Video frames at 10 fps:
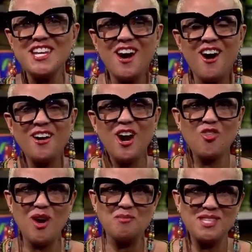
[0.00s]
on our
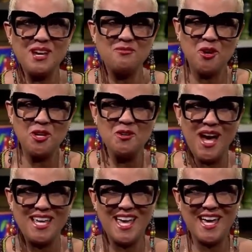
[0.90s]
website for you at
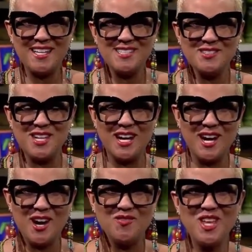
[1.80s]
KATU.com.